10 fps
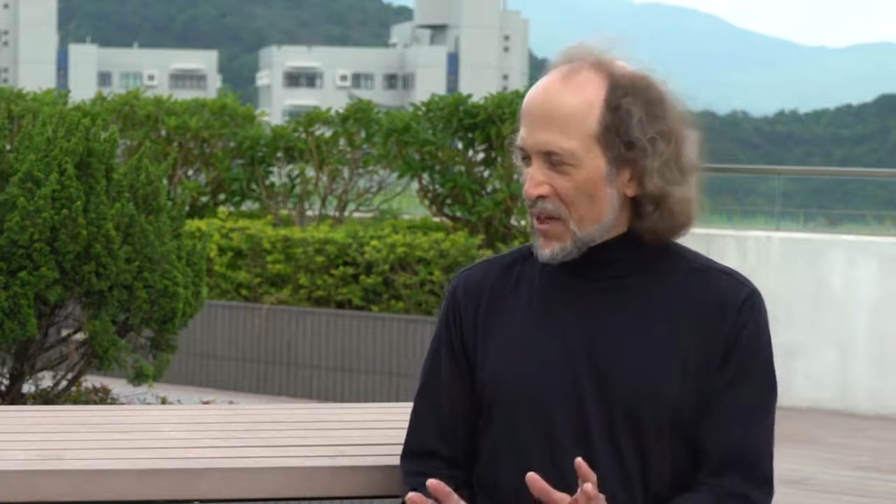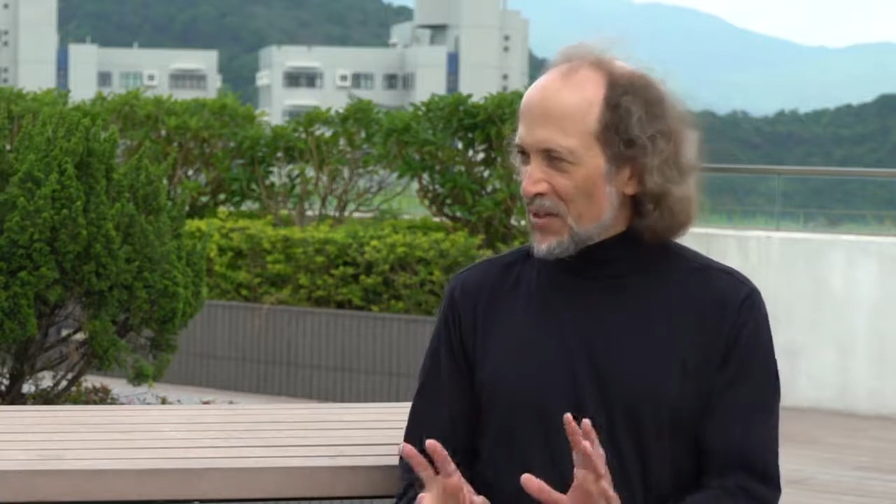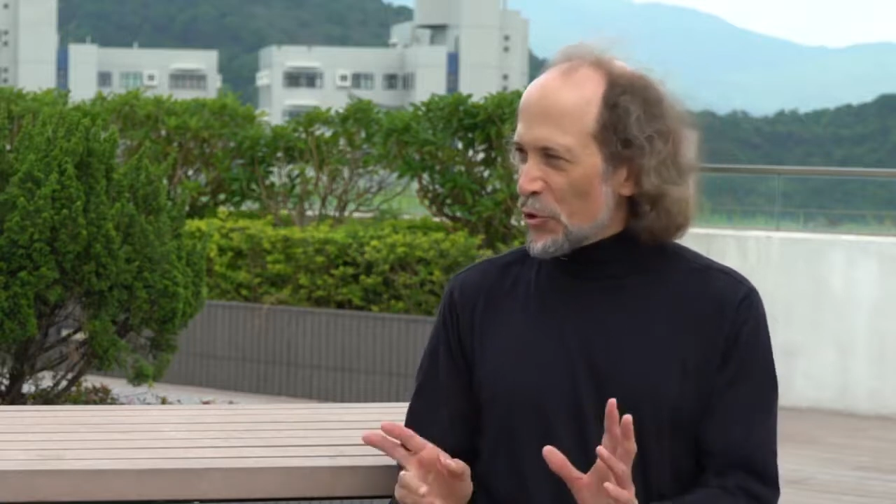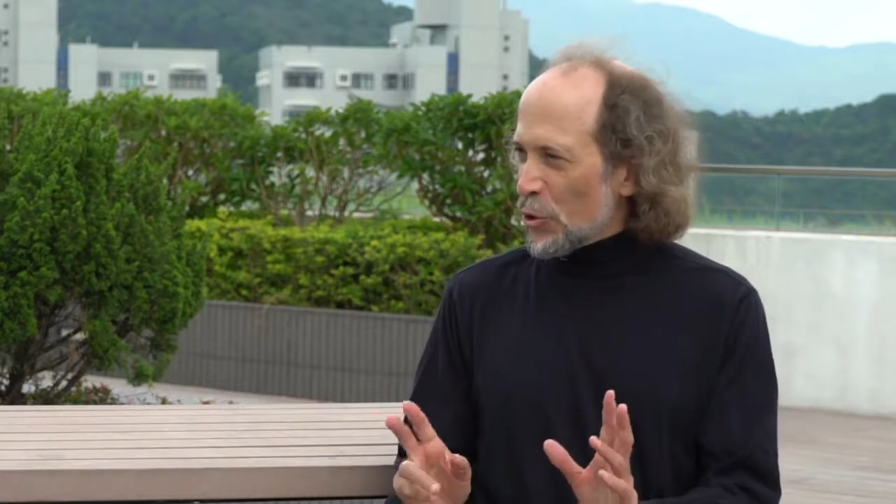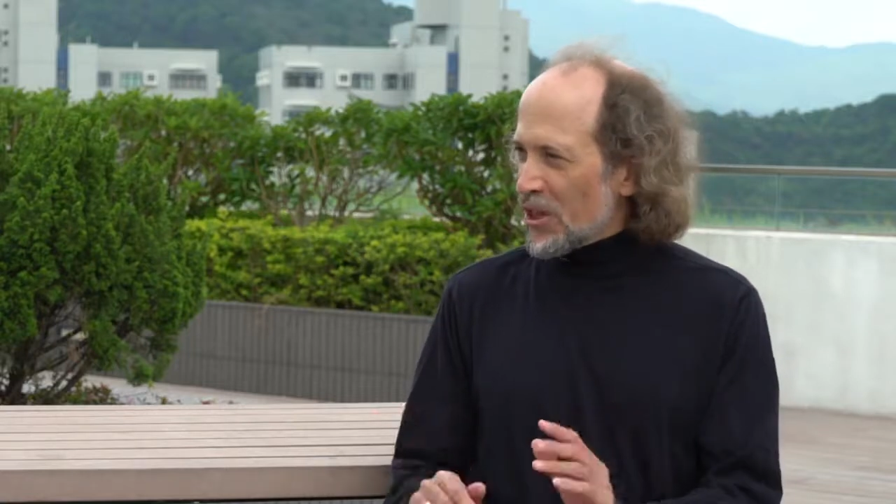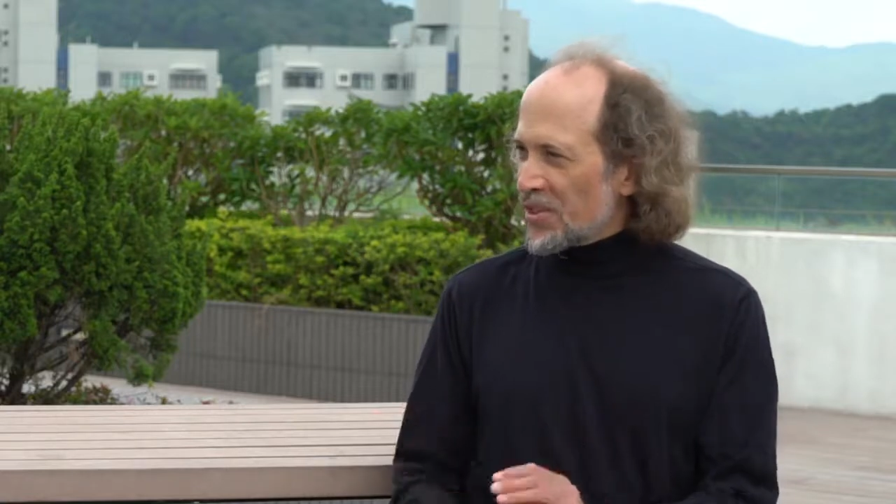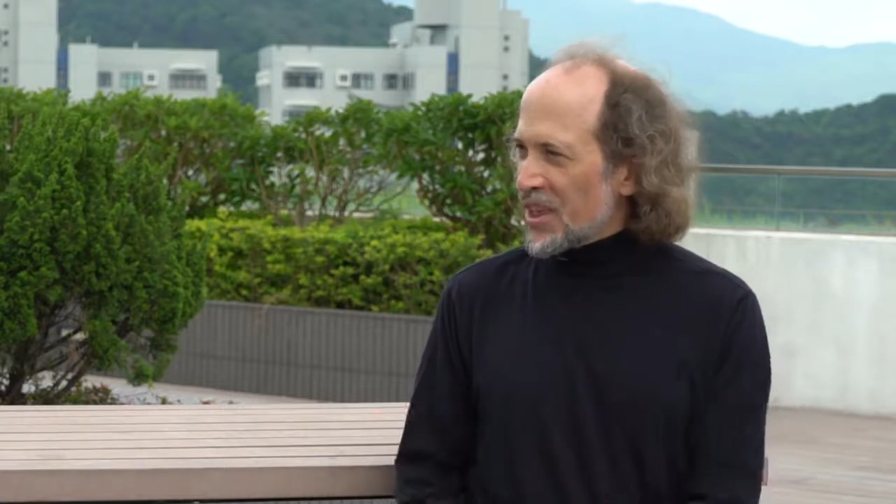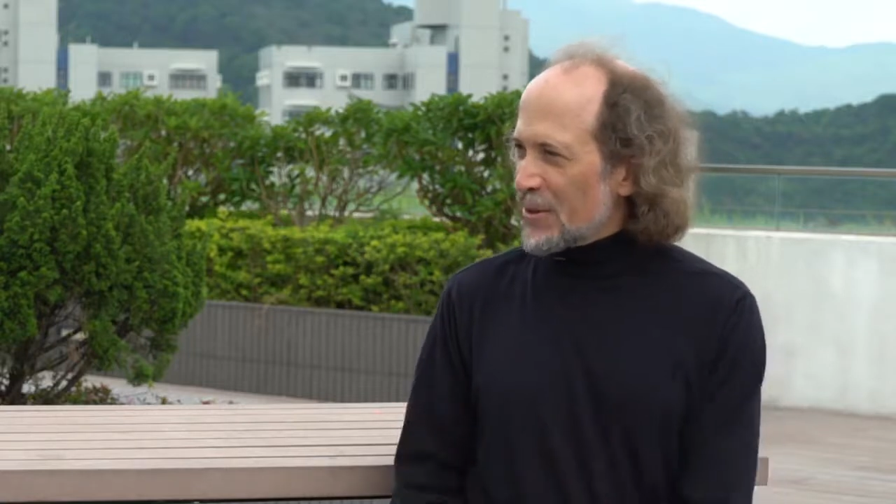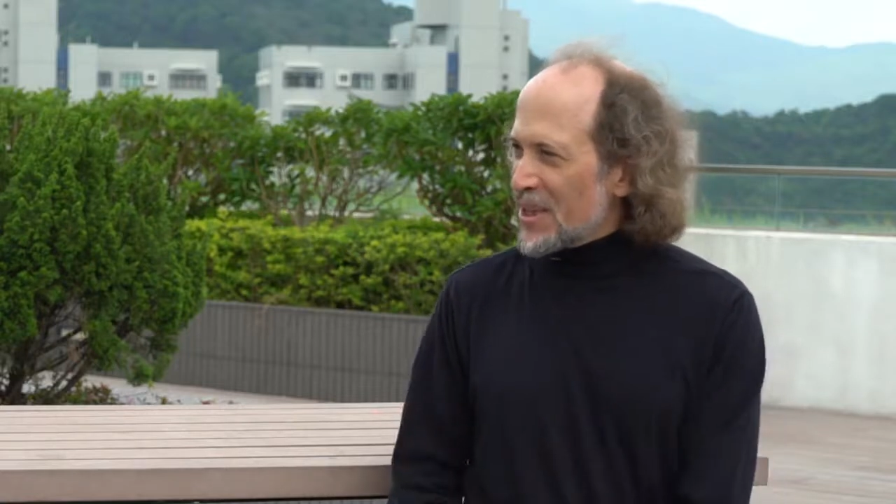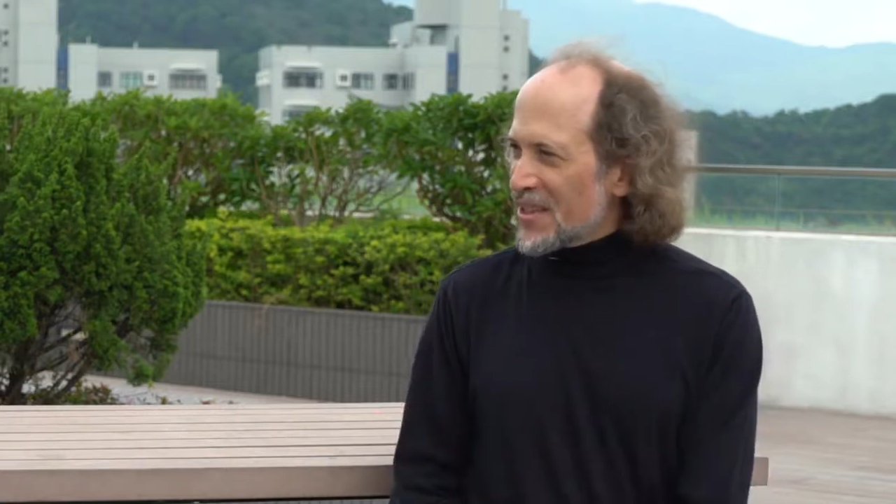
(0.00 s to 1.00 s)
kind of toy
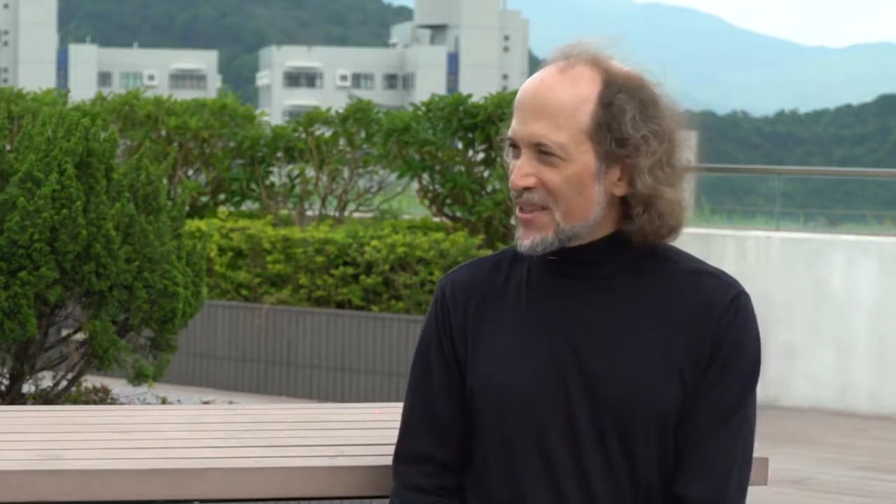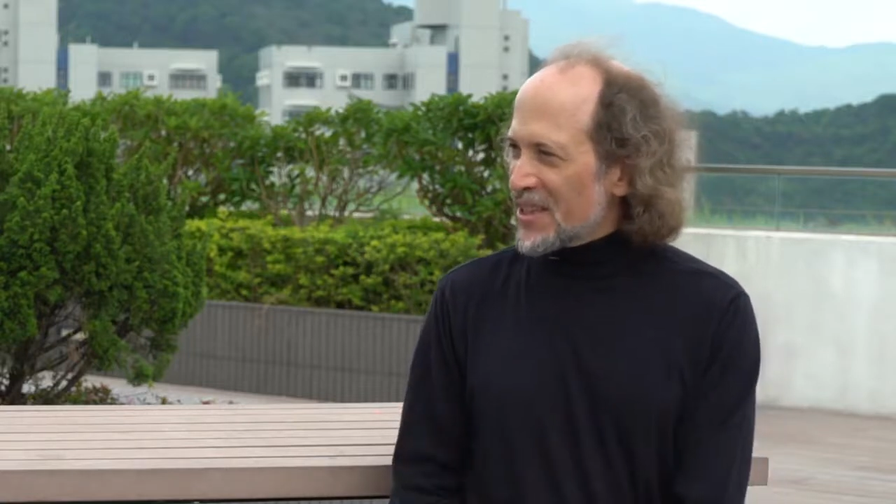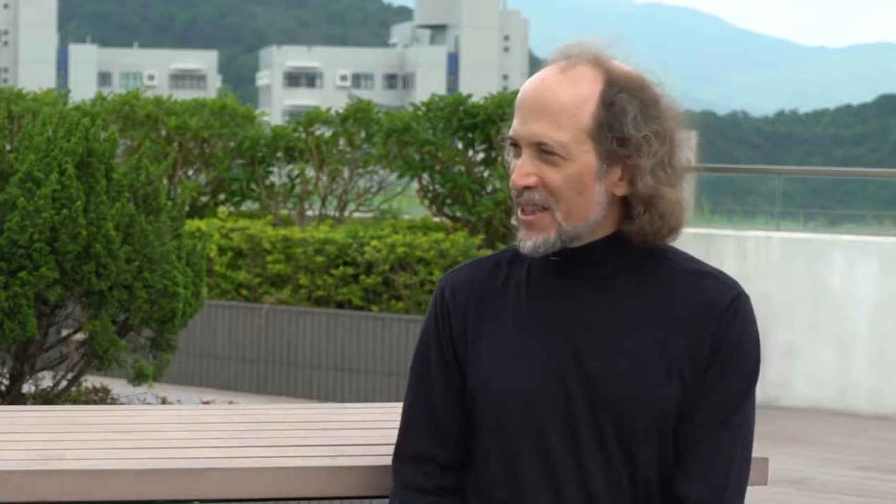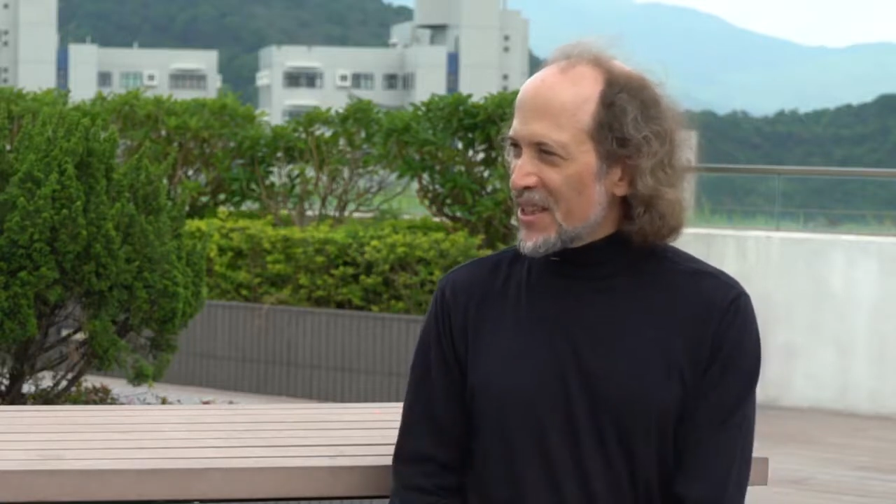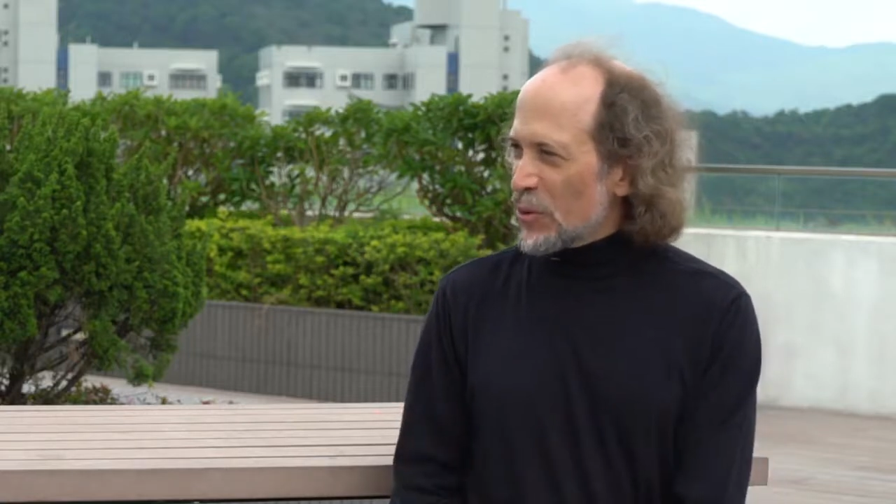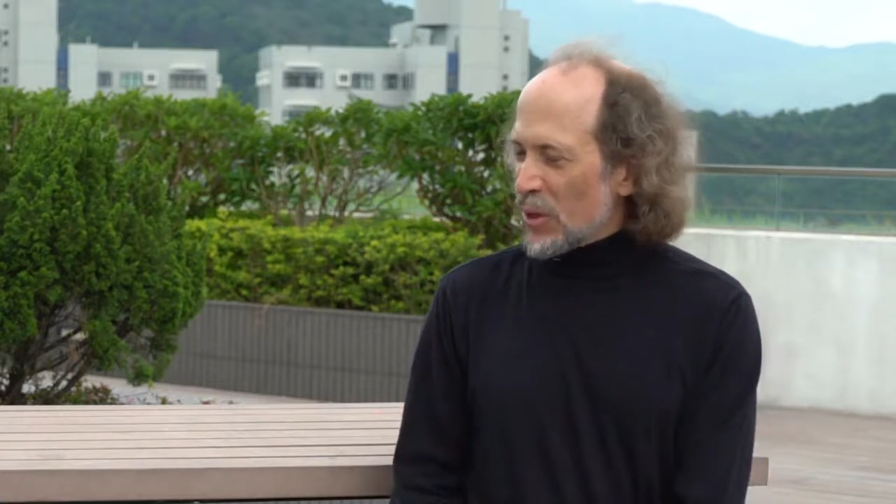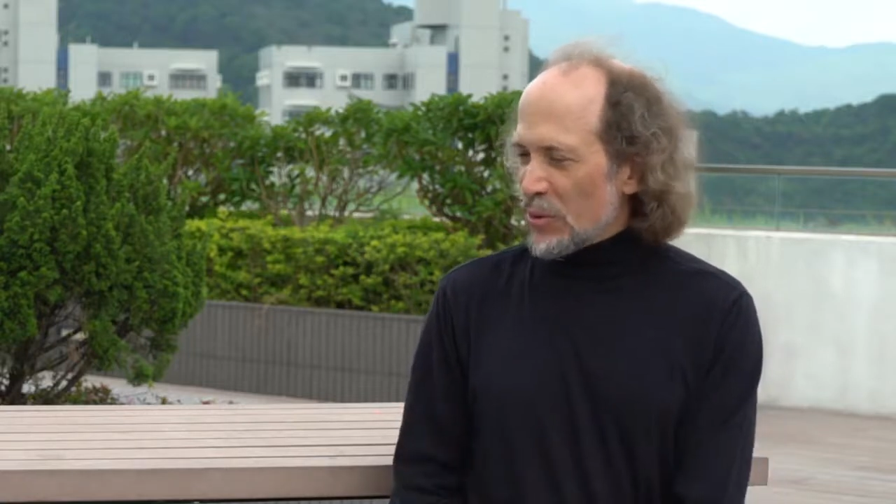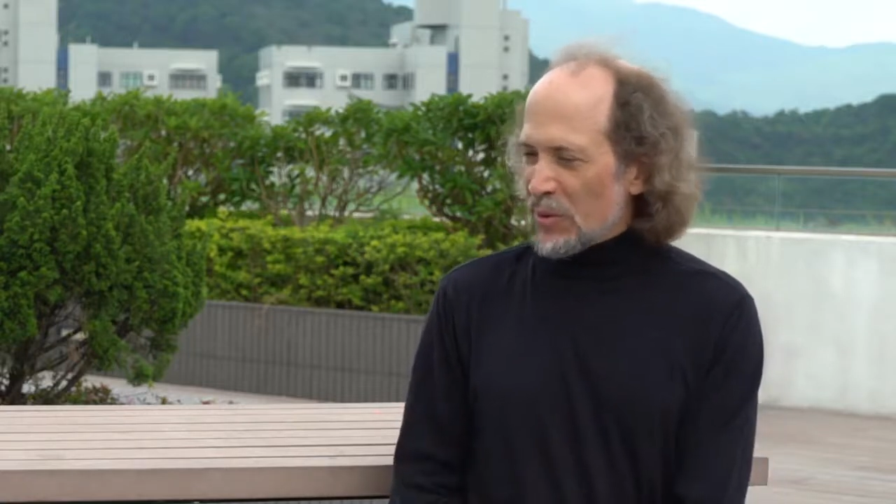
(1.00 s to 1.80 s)
assignments where